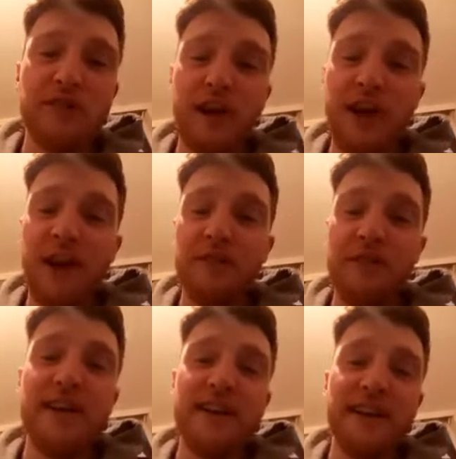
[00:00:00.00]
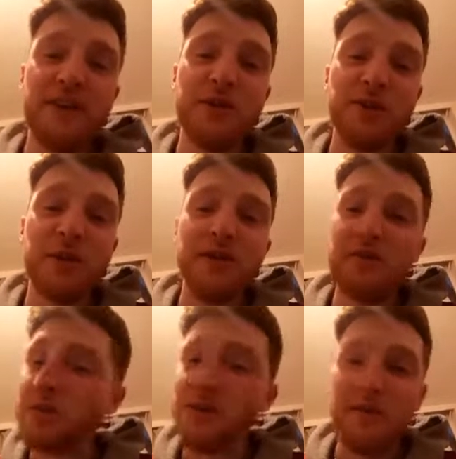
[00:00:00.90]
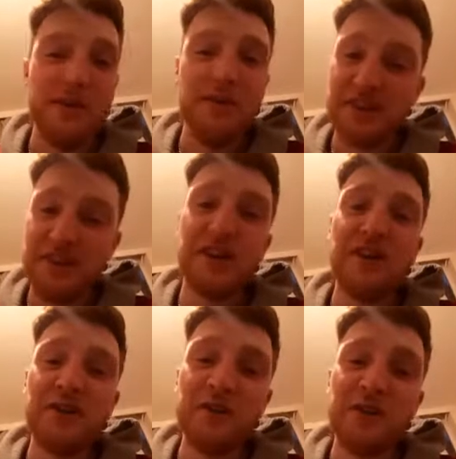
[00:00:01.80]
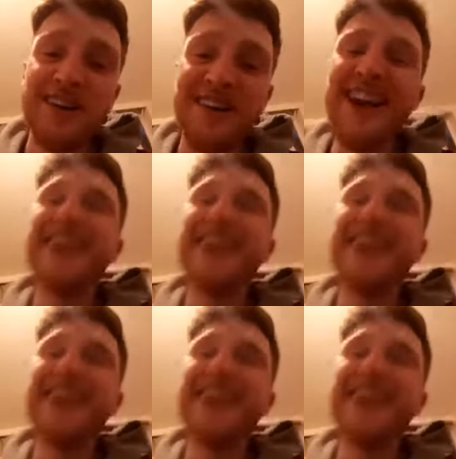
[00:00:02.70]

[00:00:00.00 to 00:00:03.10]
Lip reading: I love the fact that you knew what I was talking about when I said Uncle Ray.